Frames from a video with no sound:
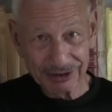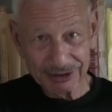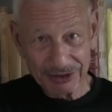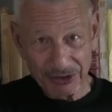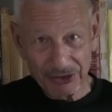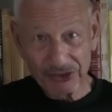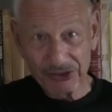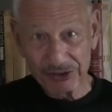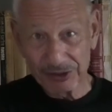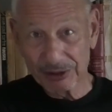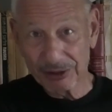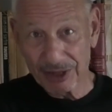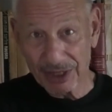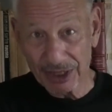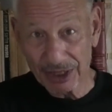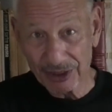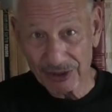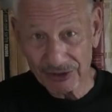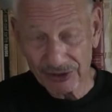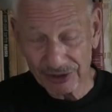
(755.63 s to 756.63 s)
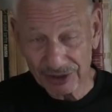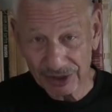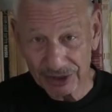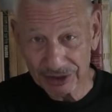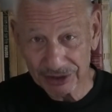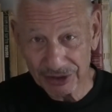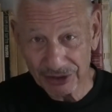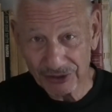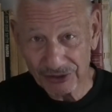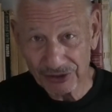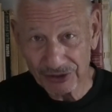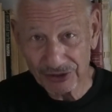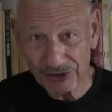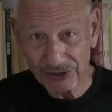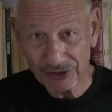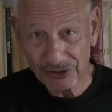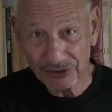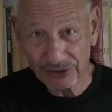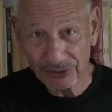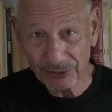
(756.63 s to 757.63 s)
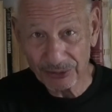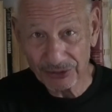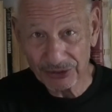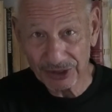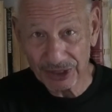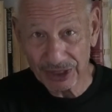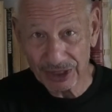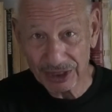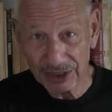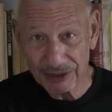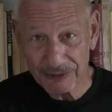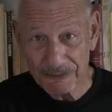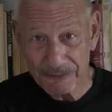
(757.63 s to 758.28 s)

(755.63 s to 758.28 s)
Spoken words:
serious illnesses associated